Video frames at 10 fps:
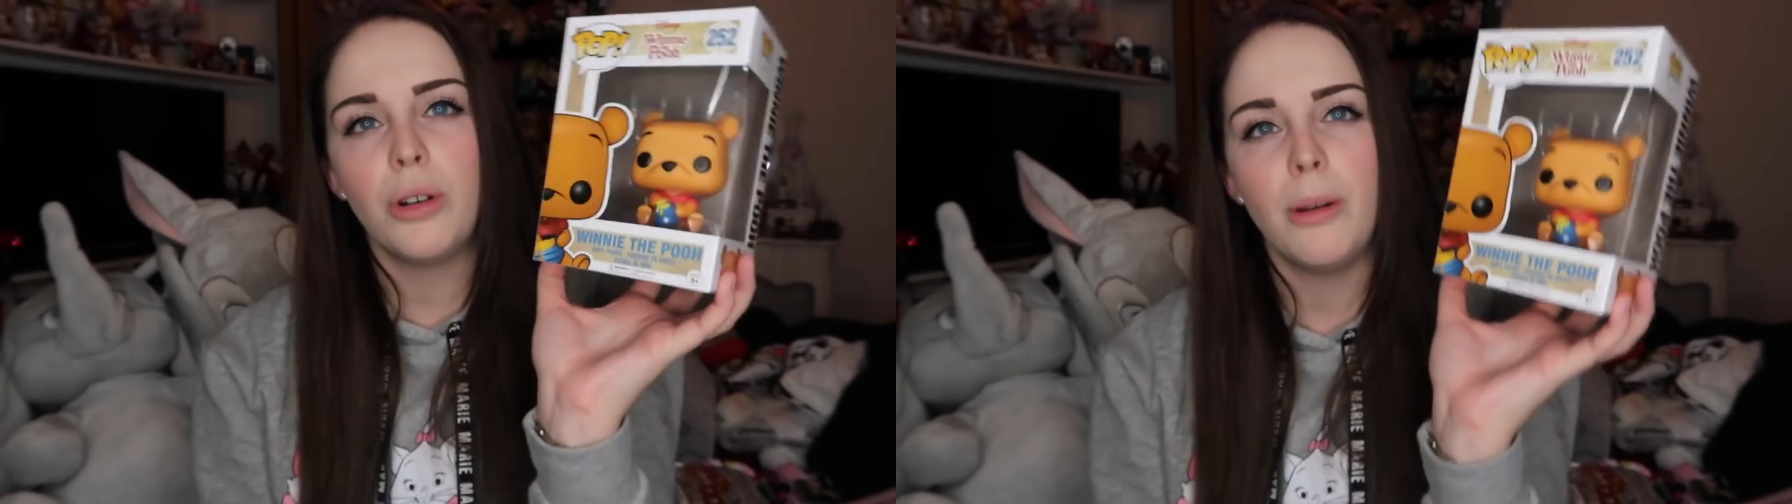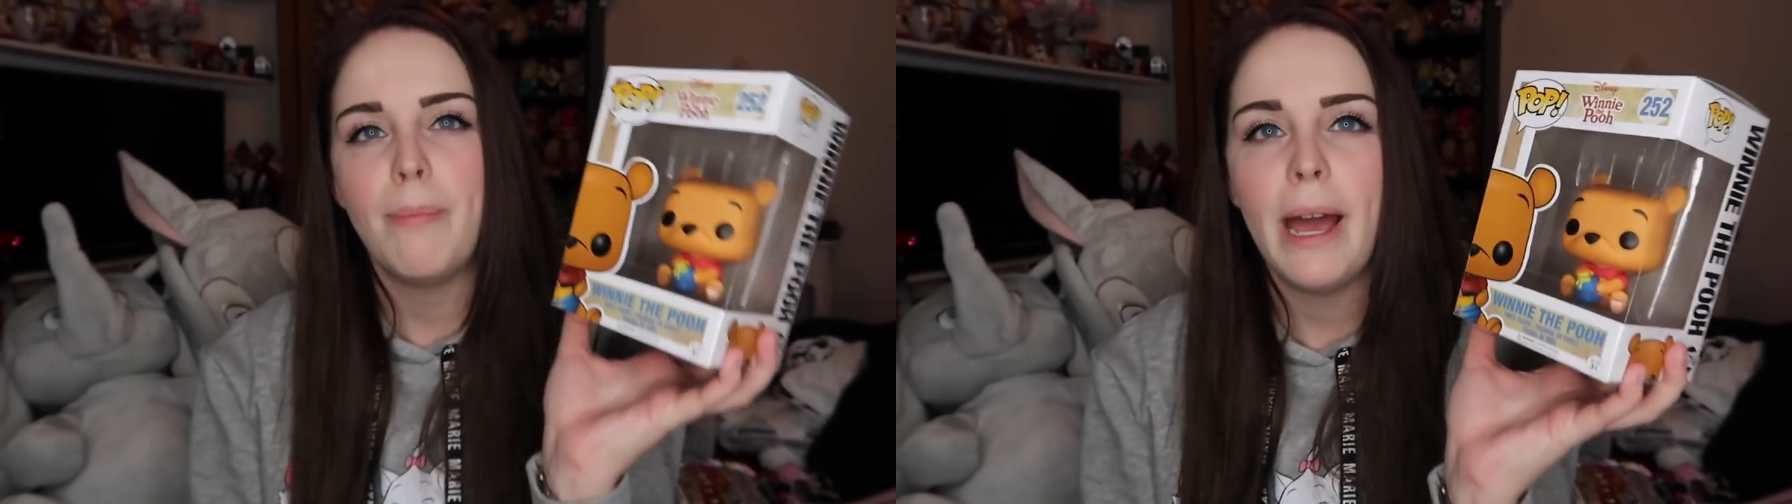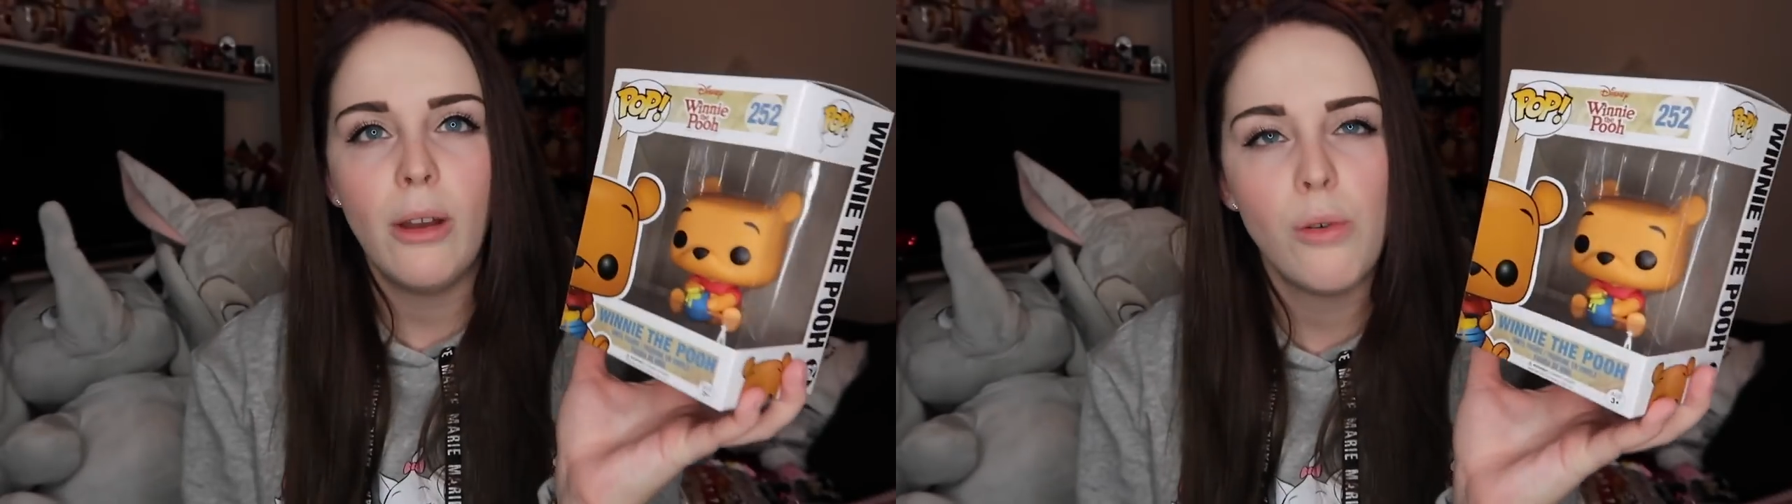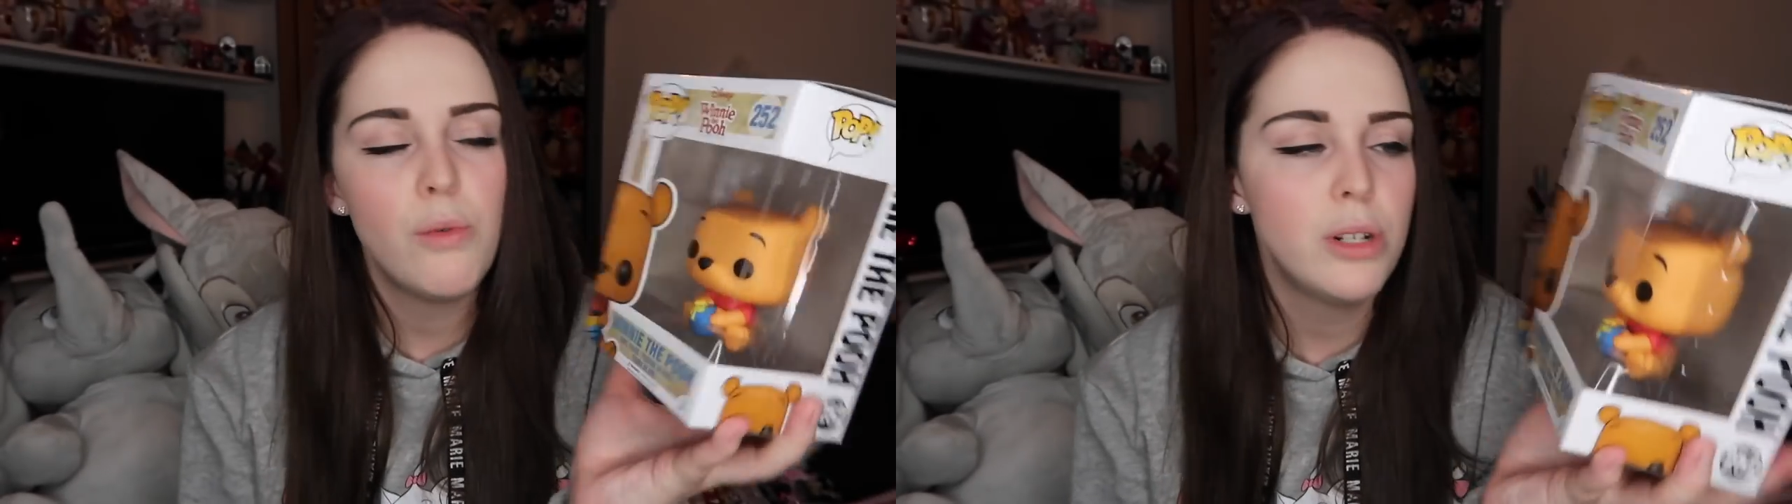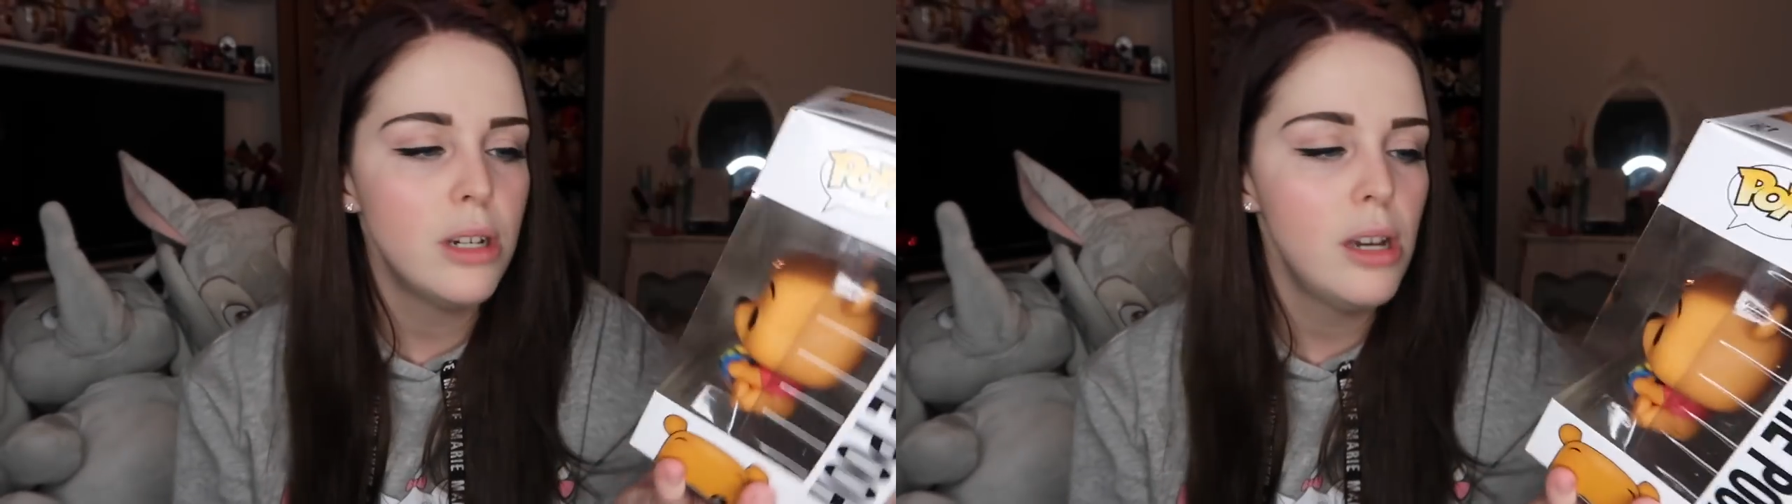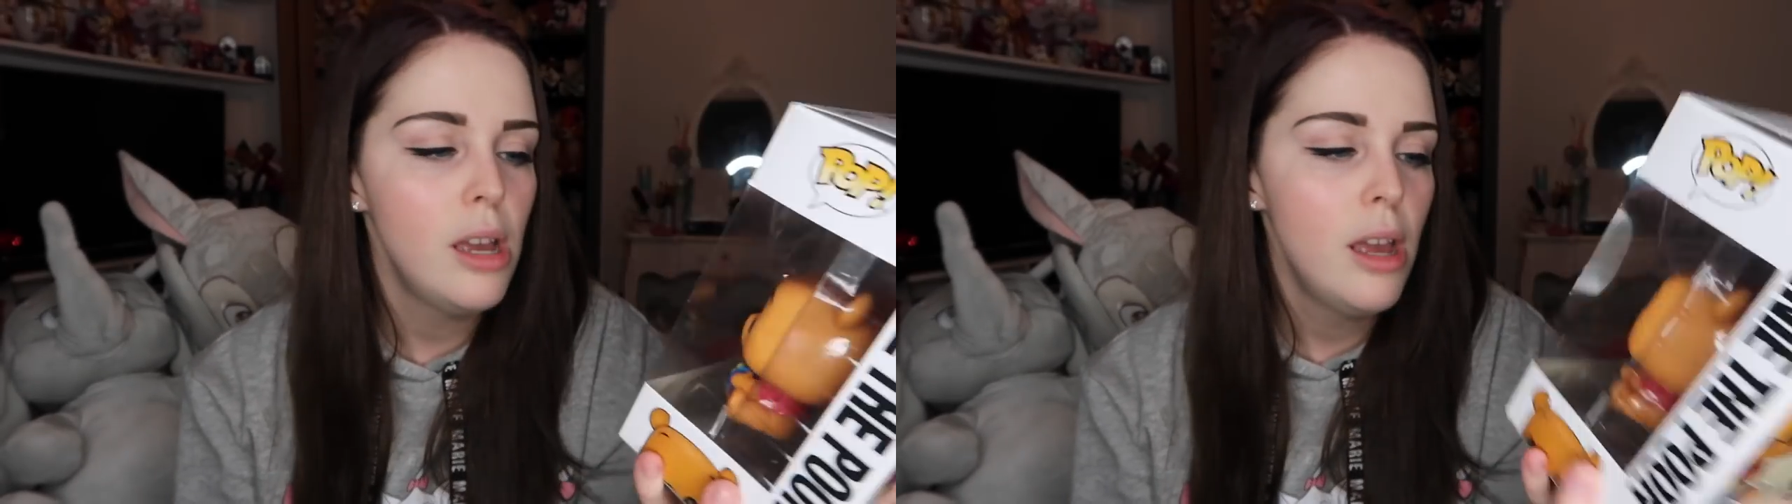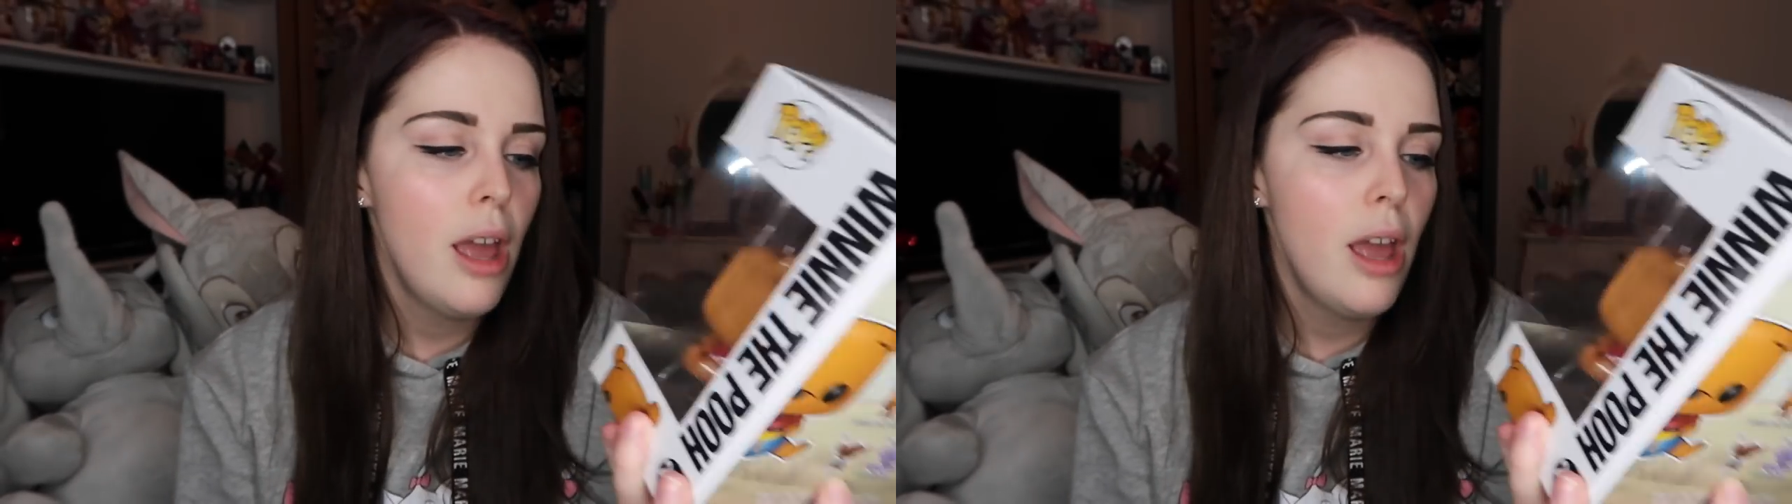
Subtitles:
on a back order.